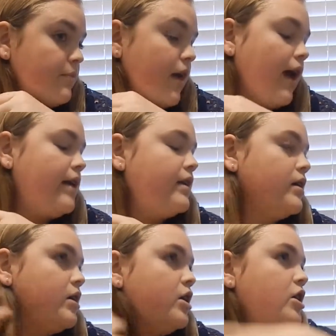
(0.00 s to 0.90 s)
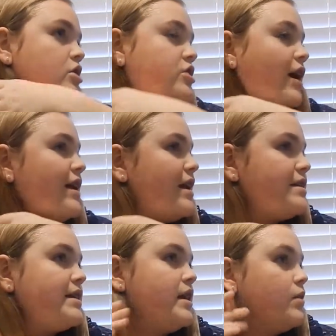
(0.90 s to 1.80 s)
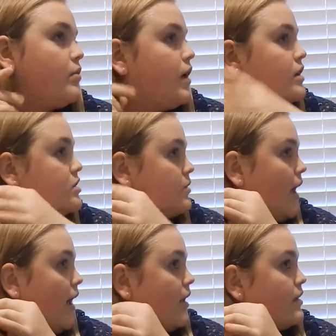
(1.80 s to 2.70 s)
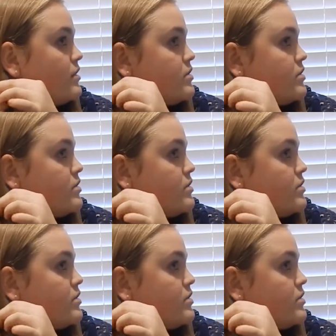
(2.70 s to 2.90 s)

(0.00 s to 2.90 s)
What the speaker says: and try to get as equal as you can